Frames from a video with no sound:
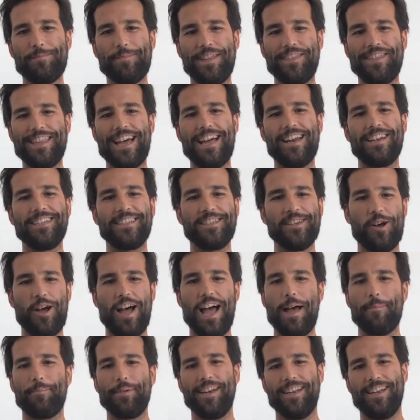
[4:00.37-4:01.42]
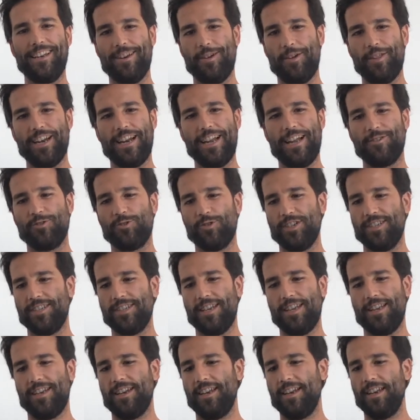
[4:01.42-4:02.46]
but that is not happening in other countries.
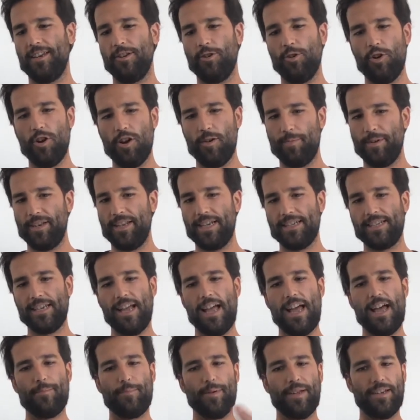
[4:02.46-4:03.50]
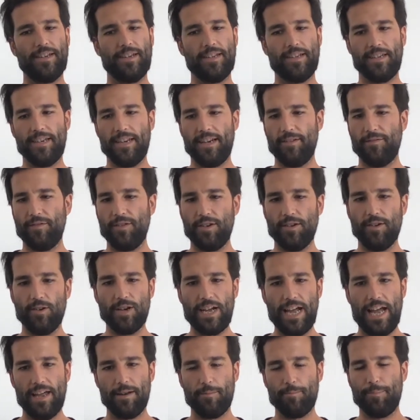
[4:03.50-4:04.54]
And in Europe, it doesn't happen. And then if you look
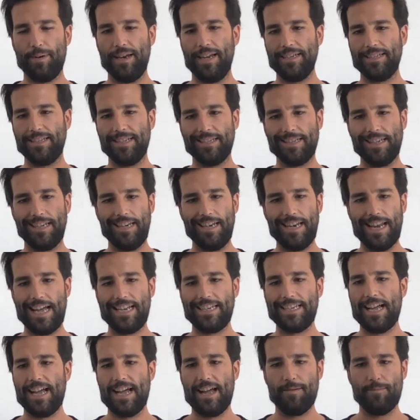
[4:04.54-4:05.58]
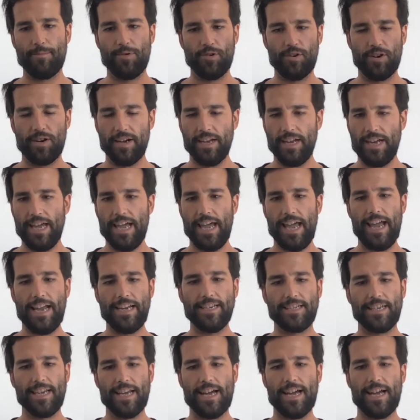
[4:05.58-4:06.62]
at places in LATAM or
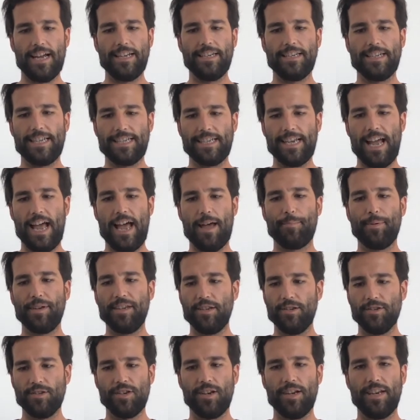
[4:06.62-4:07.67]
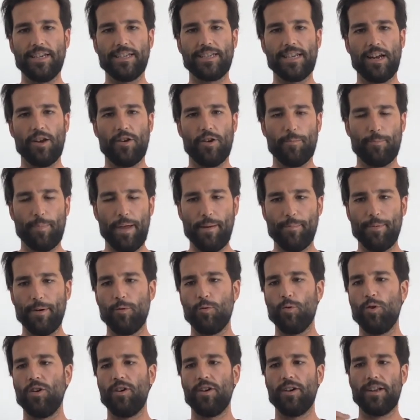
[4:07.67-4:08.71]
Asia, it doesn't happen. Usually it's a lot of
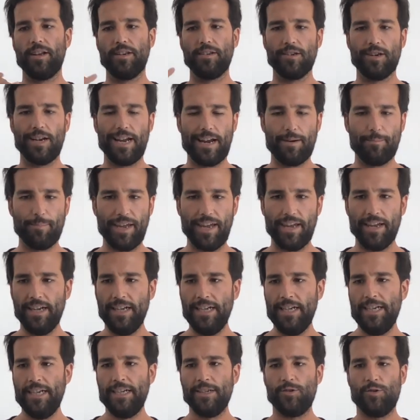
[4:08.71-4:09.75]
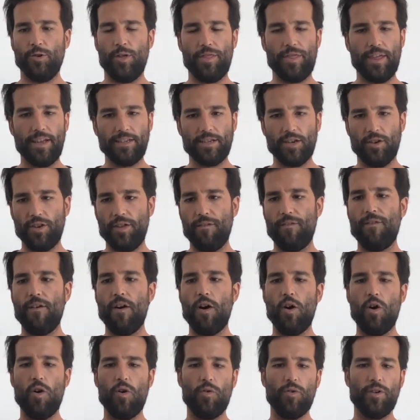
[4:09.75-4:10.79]
paperwork and you got to be doing things on the
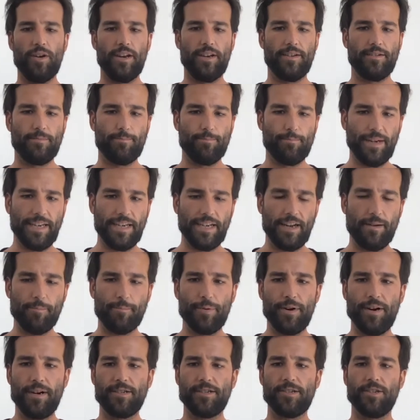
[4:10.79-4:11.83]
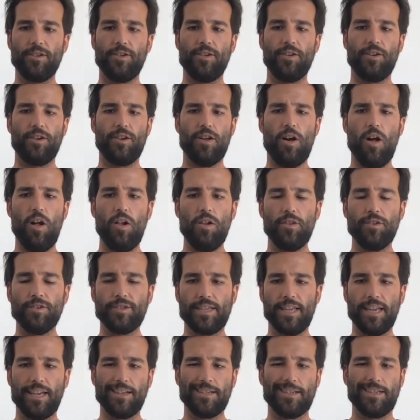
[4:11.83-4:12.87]
phone and meeting in person. All those
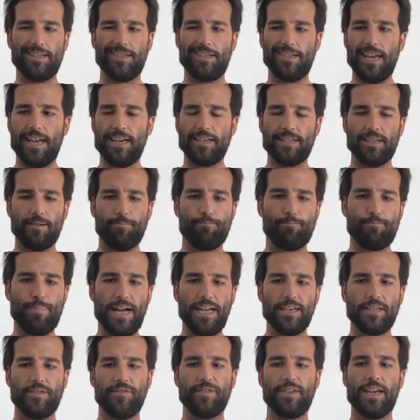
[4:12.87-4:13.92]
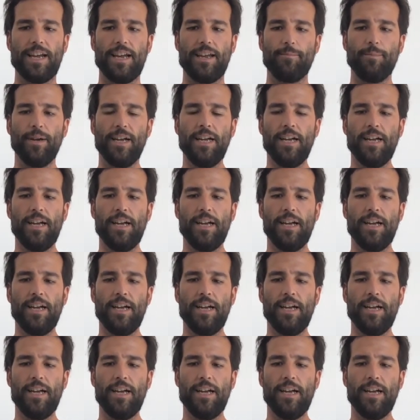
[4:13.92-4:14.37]
things takes a bunch of time